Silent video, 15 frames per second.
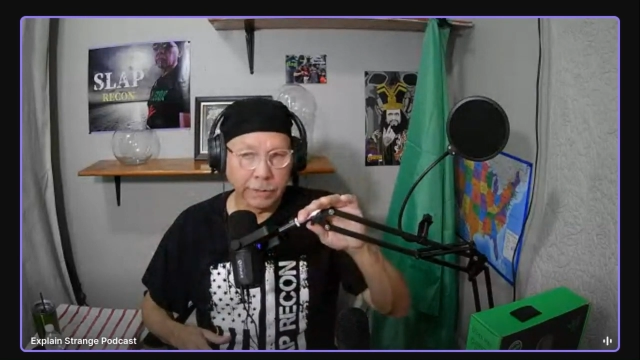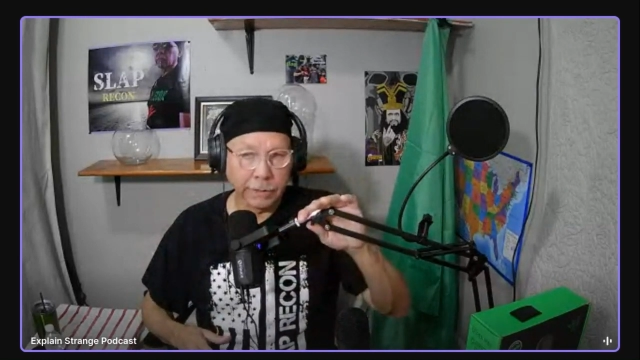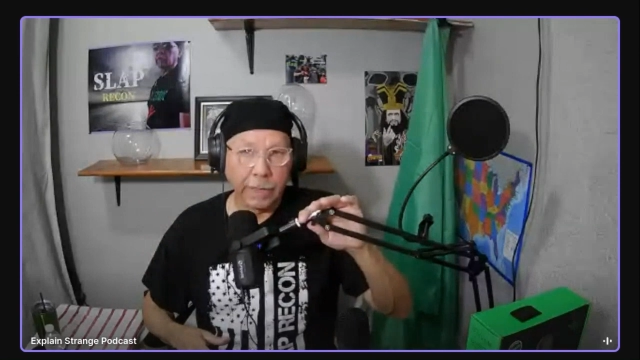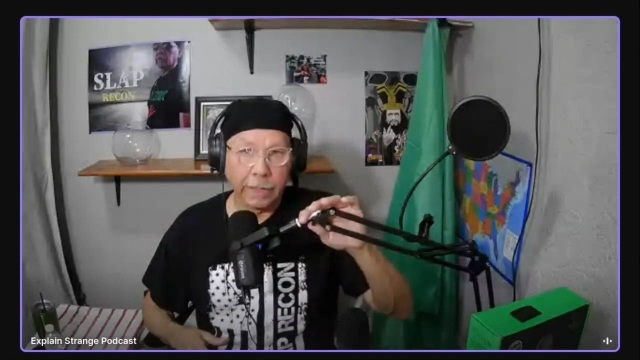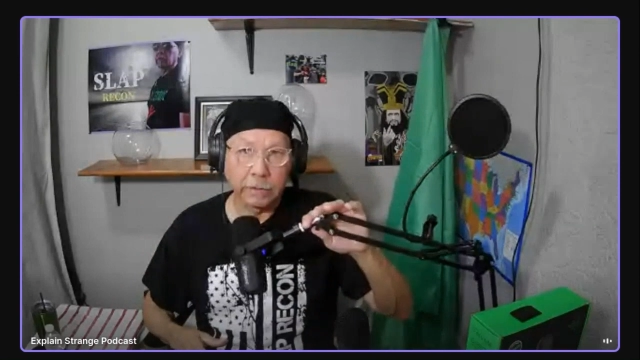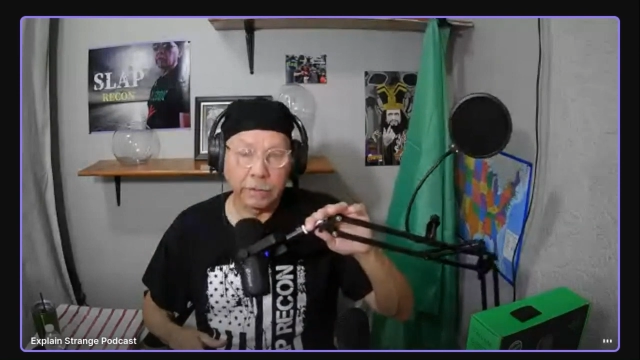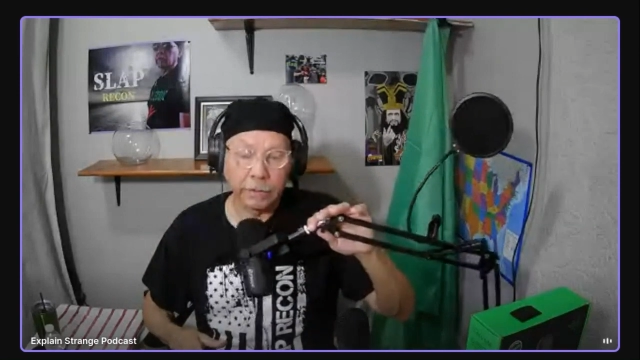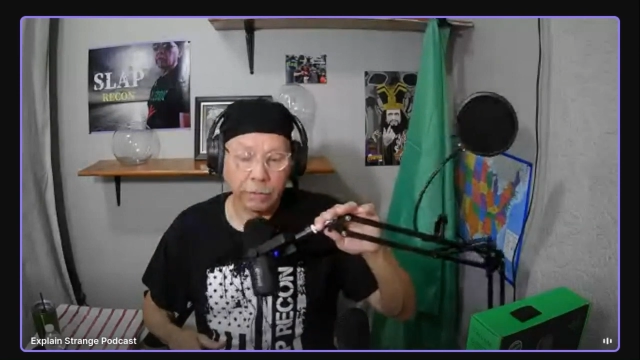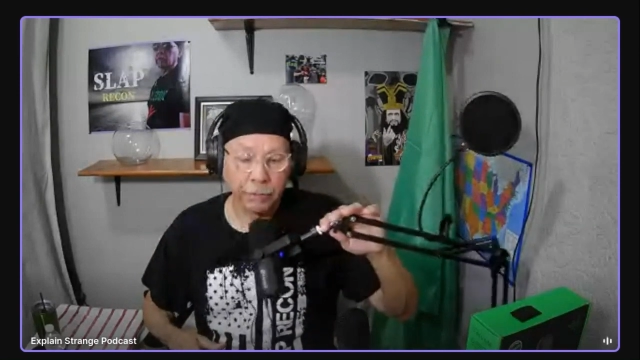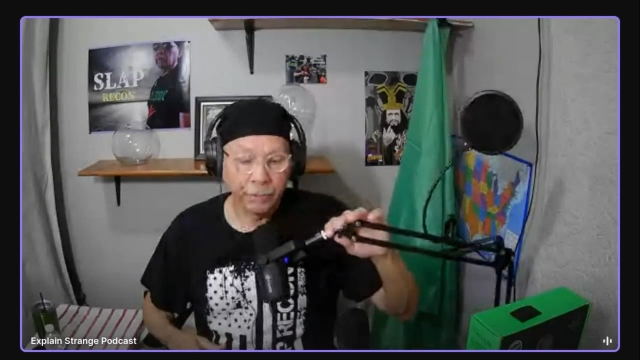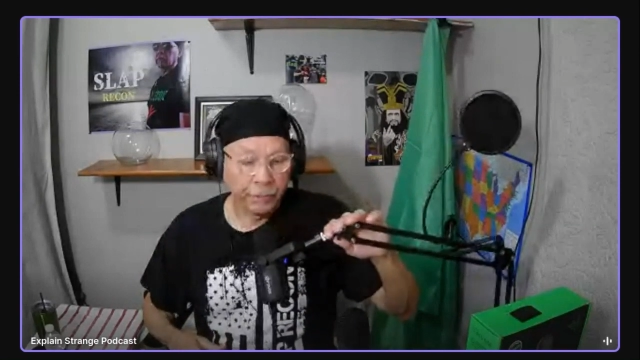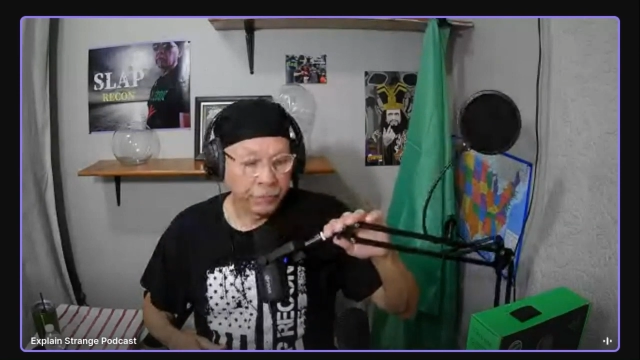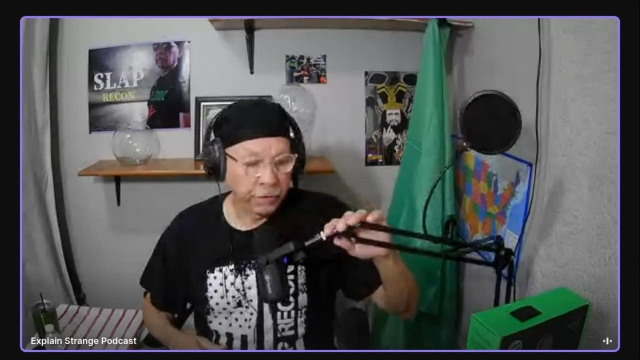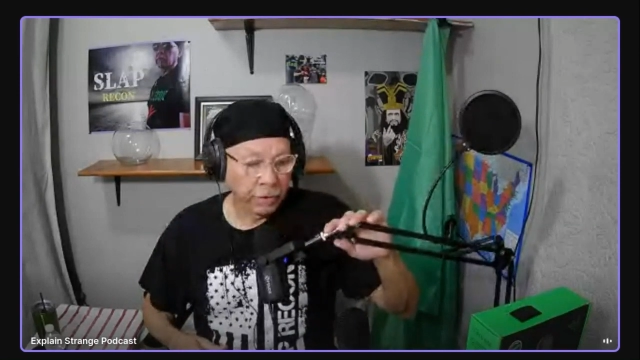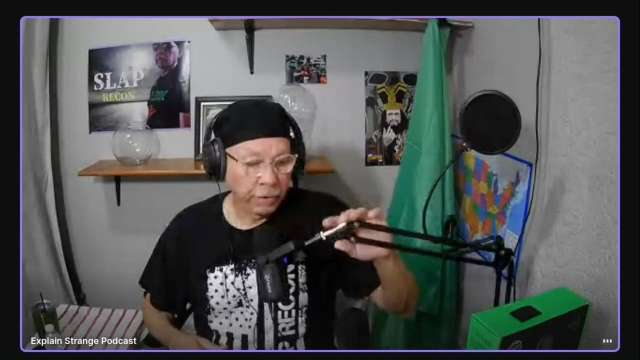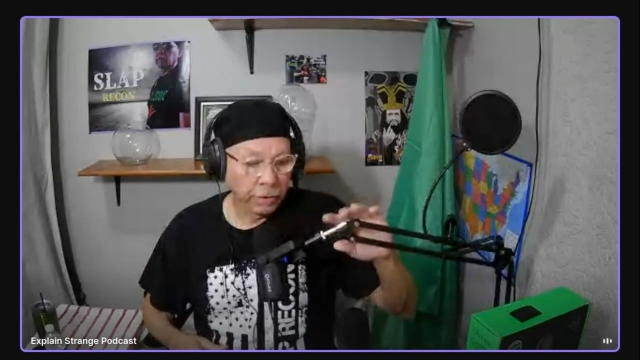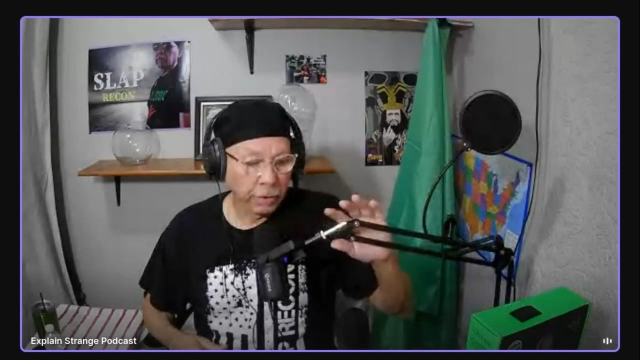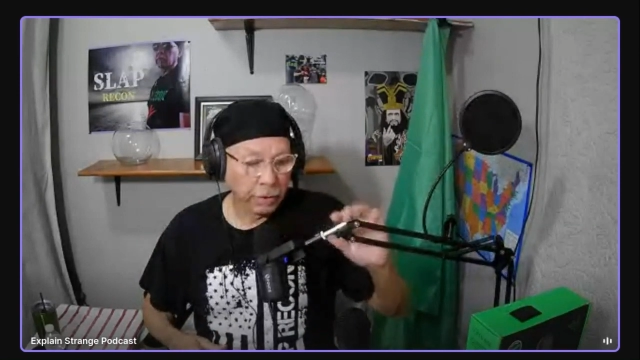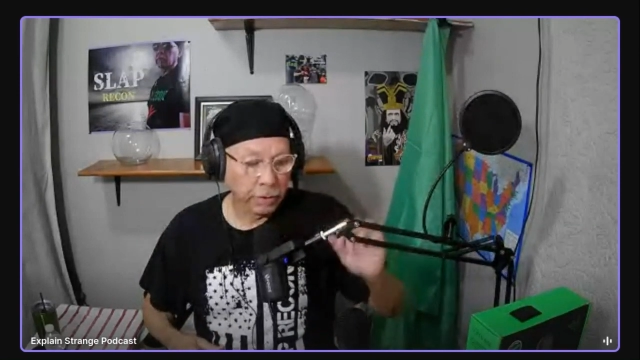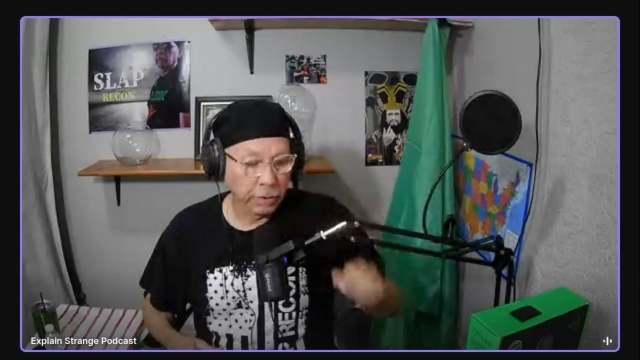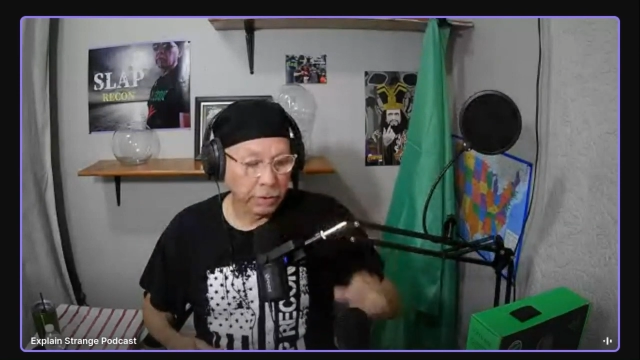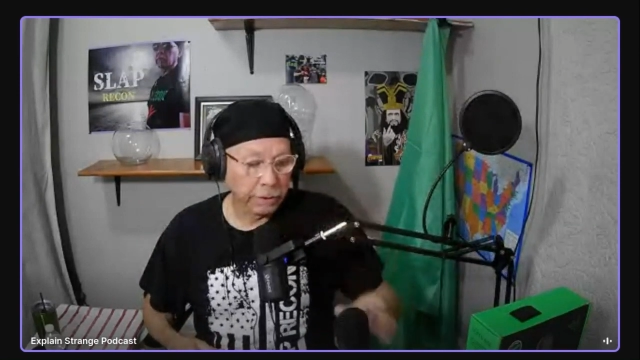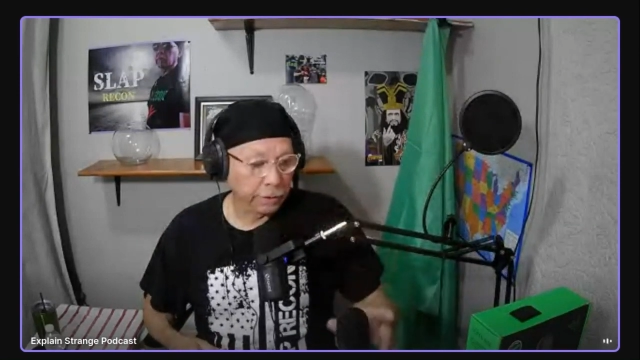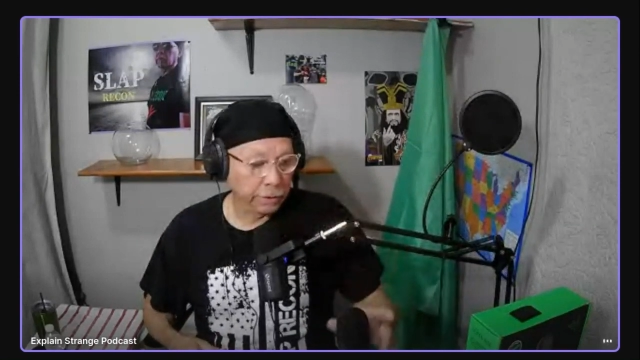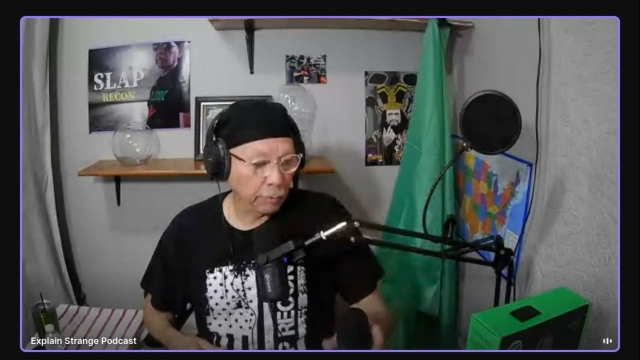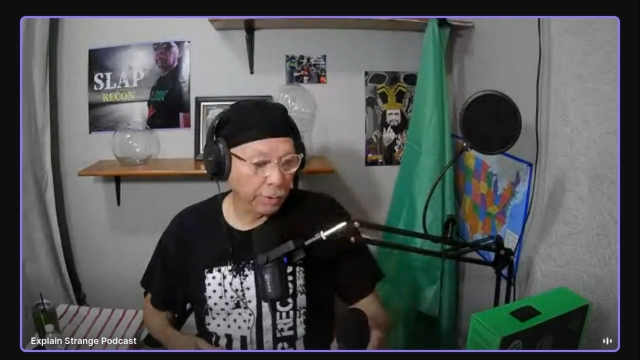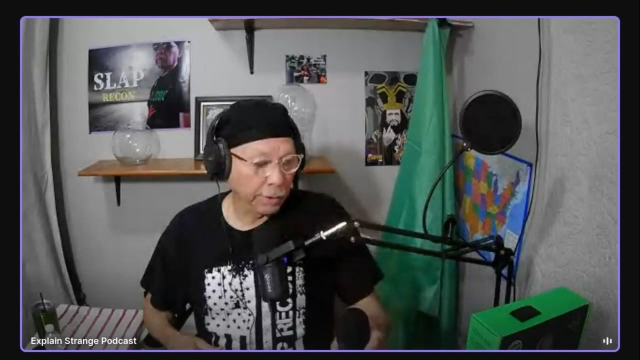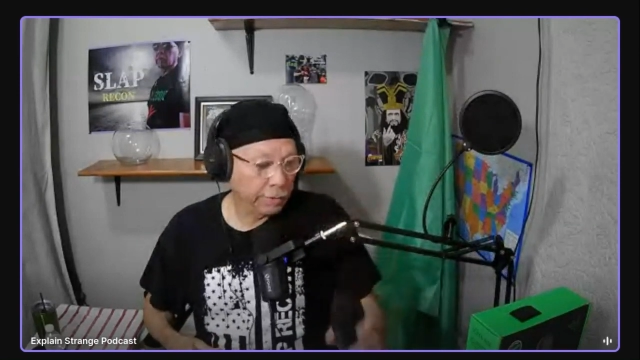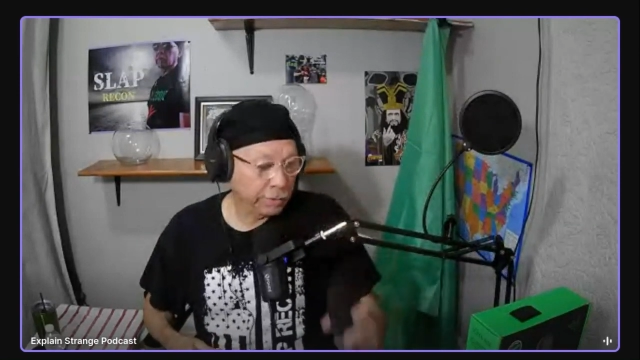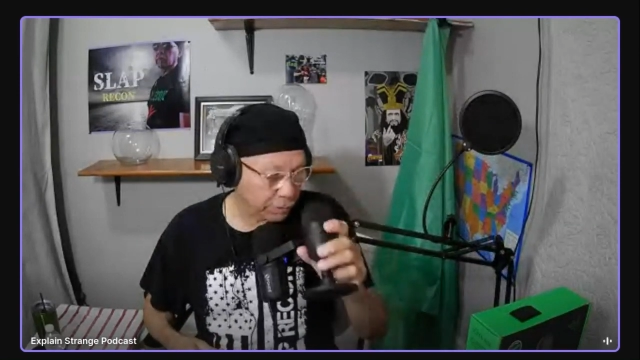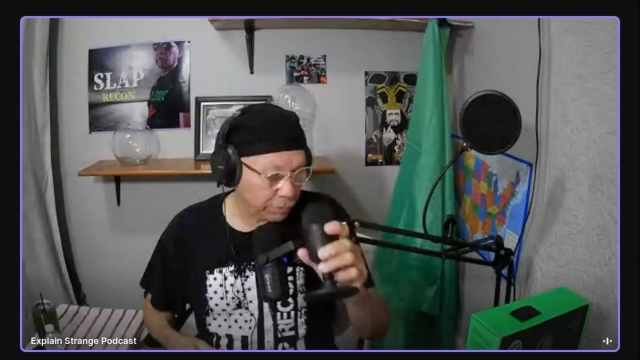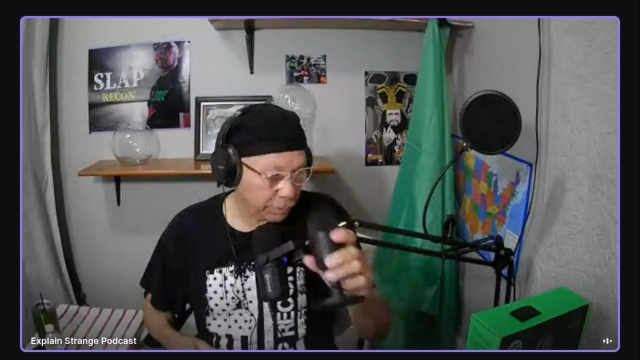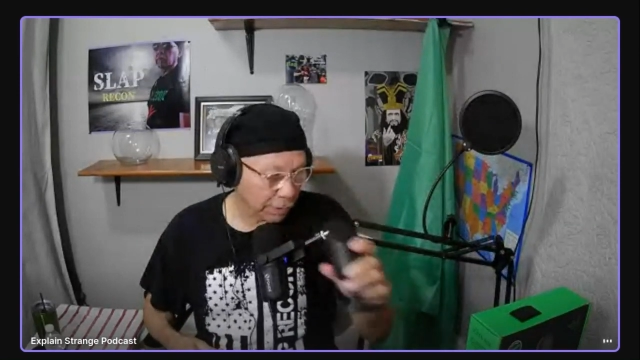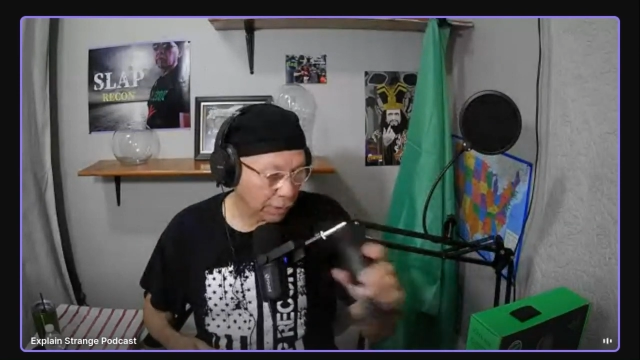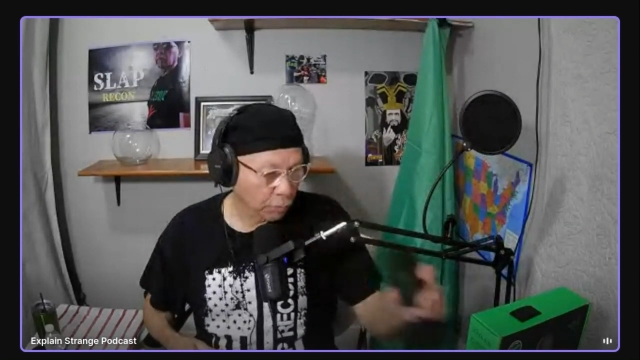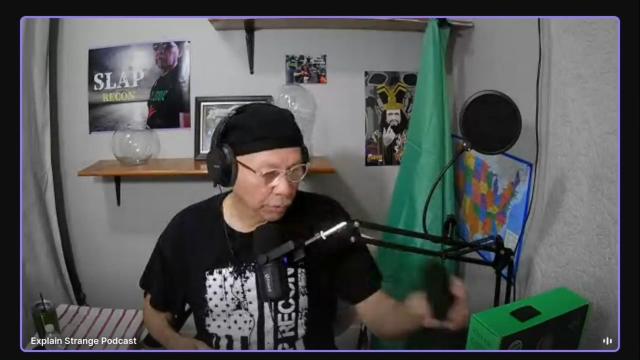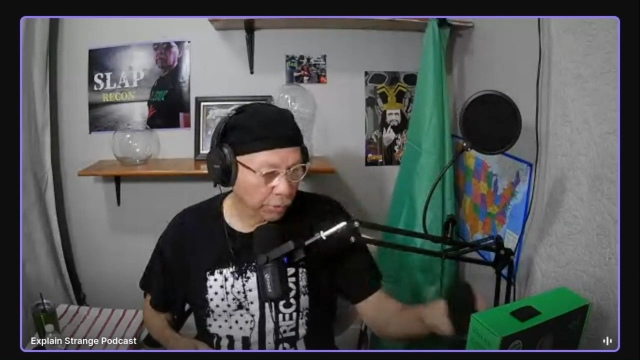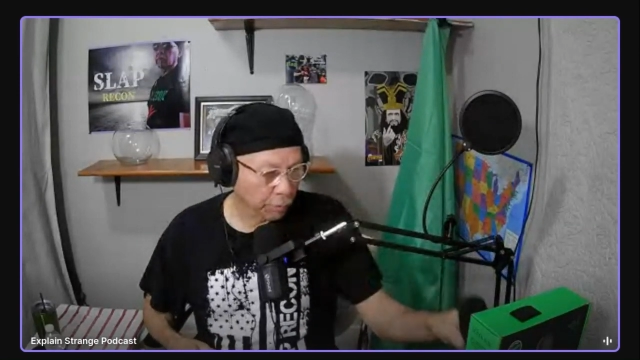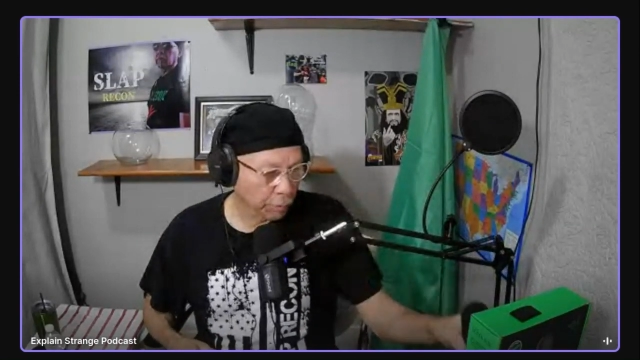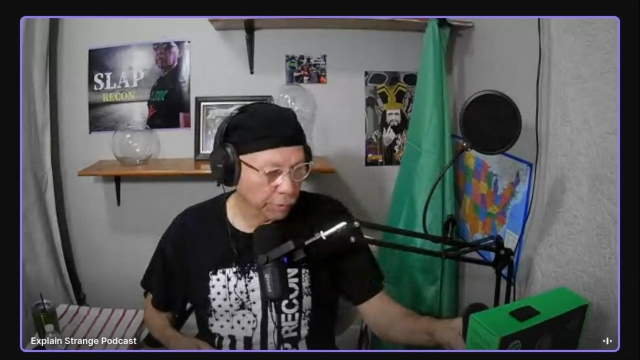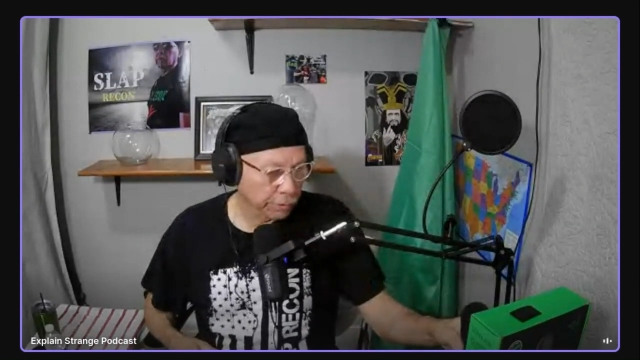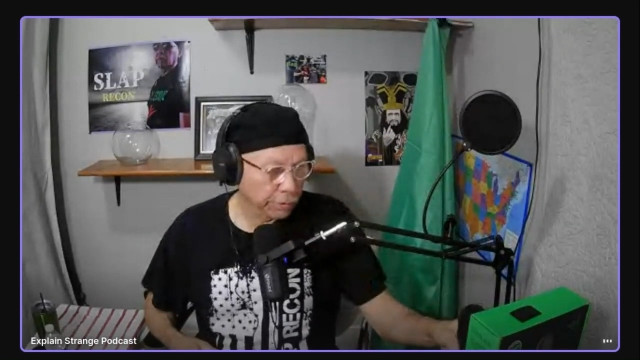So either way, that's what I went with,